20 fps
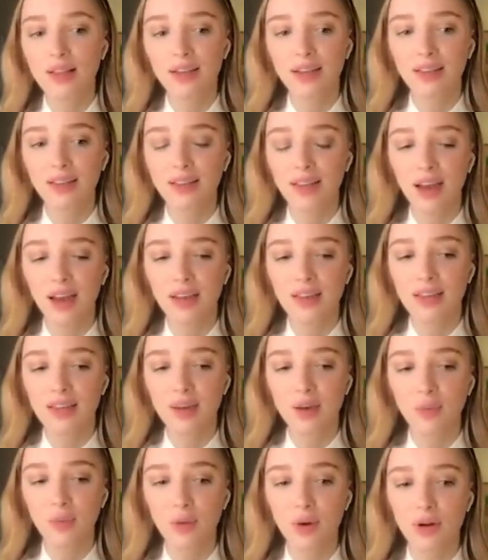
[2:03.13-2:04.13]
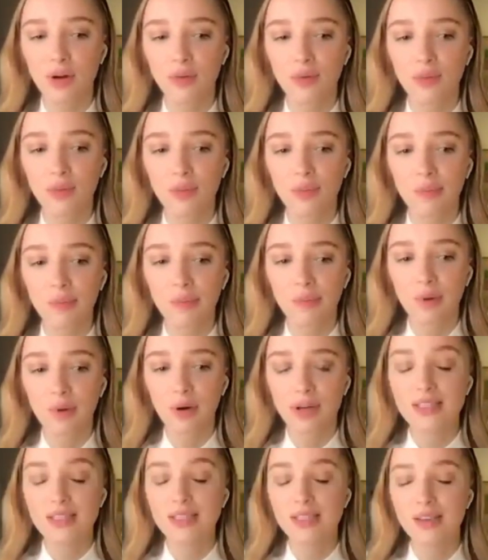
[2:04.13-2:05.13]
as well, and I think what
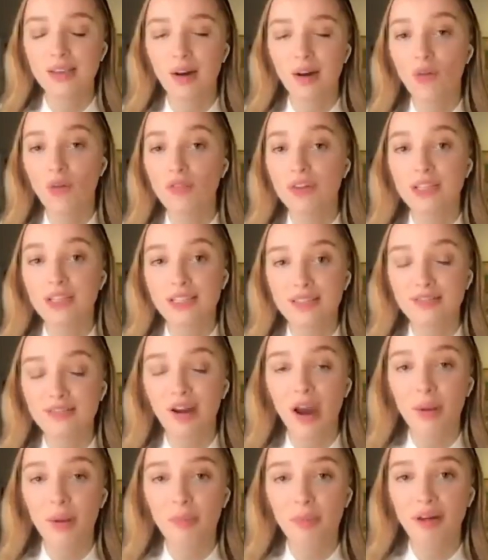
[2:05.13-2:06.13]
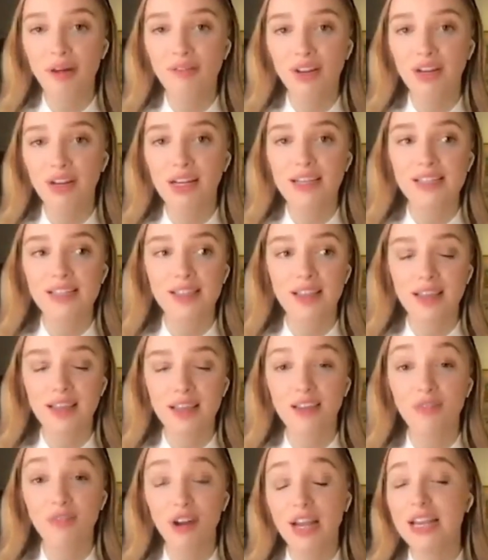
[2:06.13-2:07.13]
is obviously very
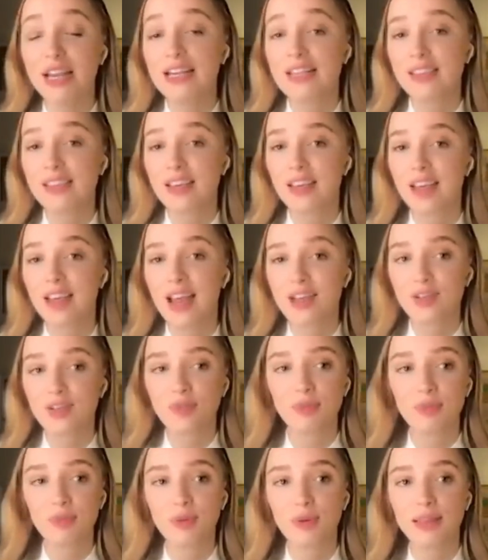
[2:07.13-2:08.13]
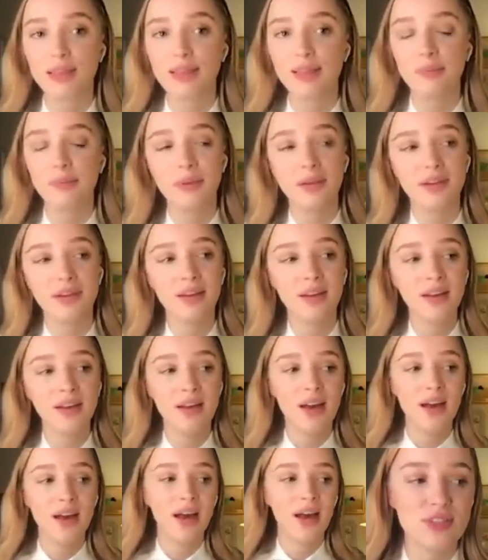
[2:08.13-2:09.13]
prevalent is that there really is a connection between
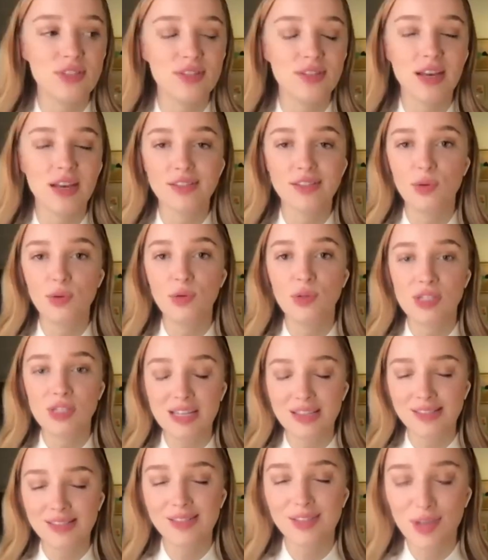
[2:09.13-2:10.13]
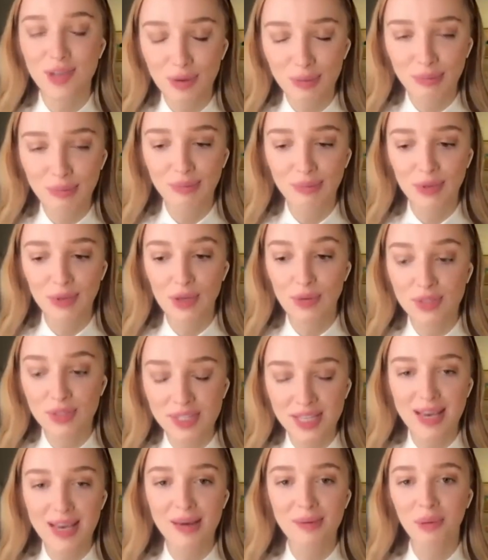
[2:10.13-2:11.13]
them, and you just, as an audience,
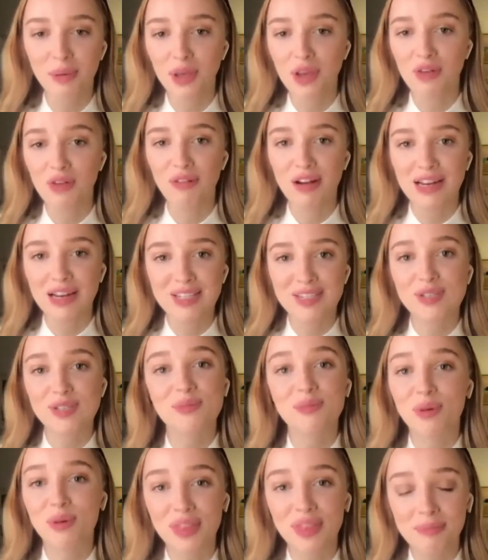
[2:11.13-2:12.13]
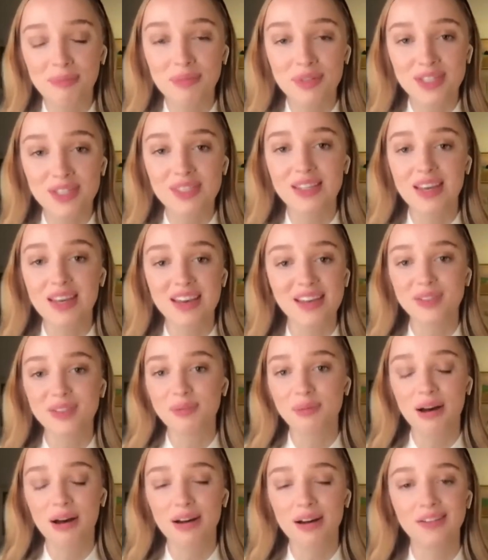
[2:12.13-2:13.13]
you see it, but you really just want them
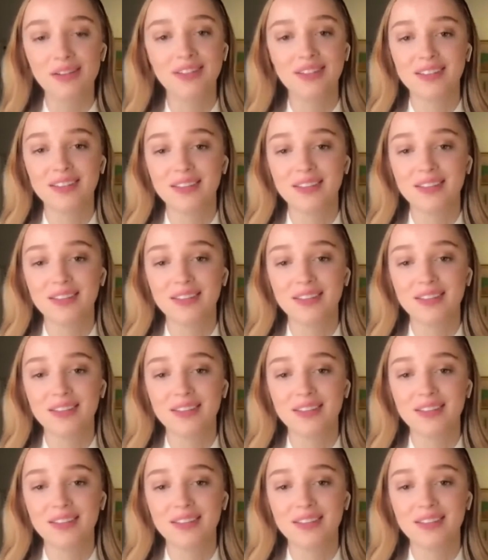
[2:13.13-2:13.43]
to see it as